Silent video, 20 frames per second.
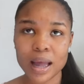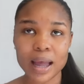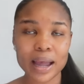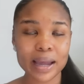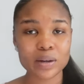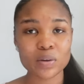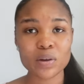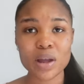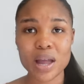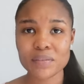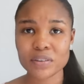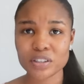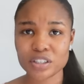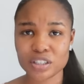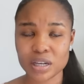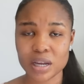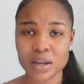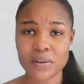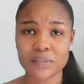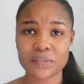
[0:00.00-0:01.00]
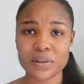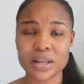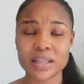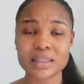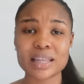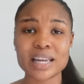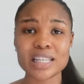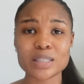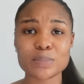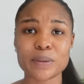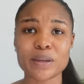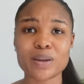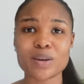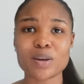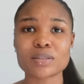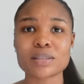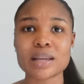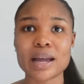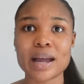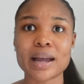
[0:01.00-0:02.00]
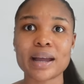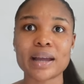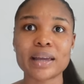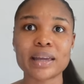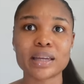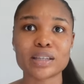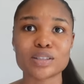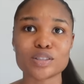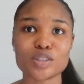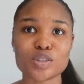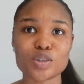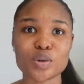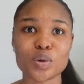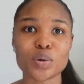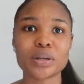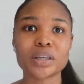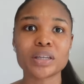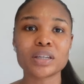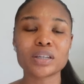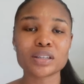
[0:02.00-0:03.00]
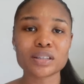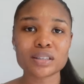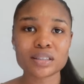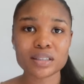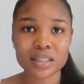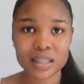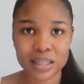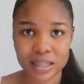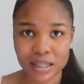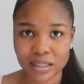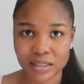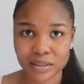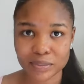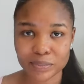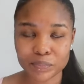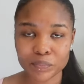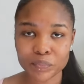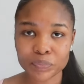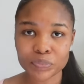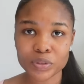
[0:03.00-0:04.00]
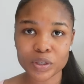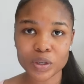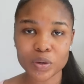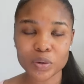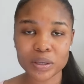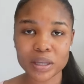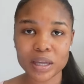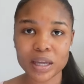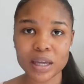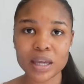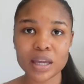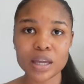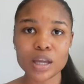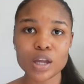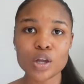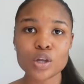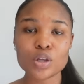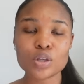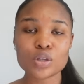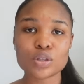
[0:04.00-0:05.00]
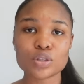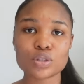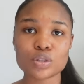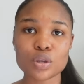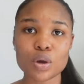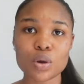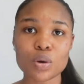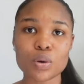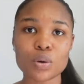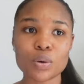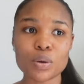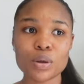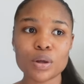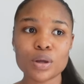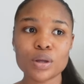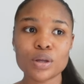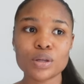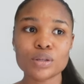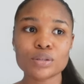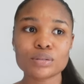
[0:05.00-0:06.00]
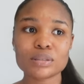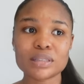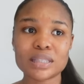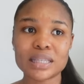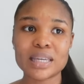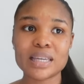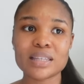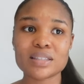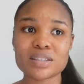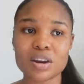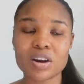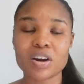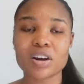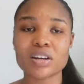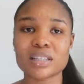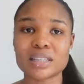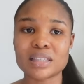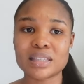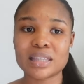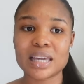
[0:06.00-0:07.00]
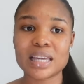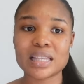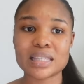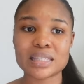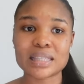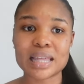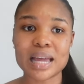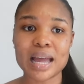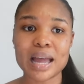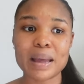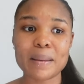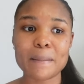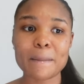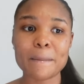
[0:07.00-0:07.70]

I don't have a chef, and that's because I enjoy cooking. Okay, so these are the things that